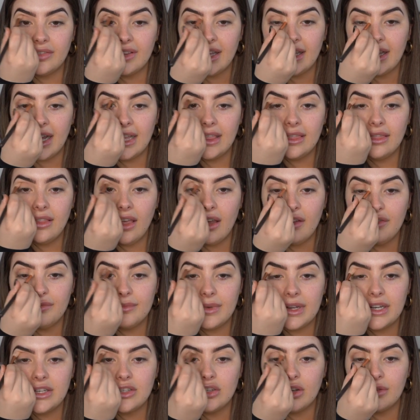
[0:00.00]
Like, I love
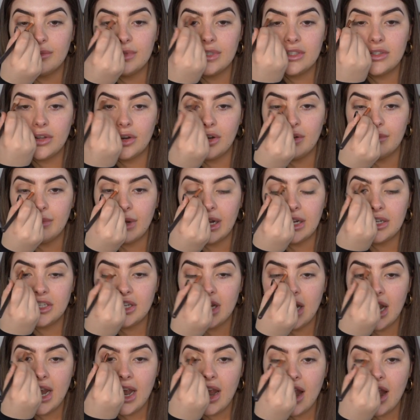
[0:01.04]
my job so much.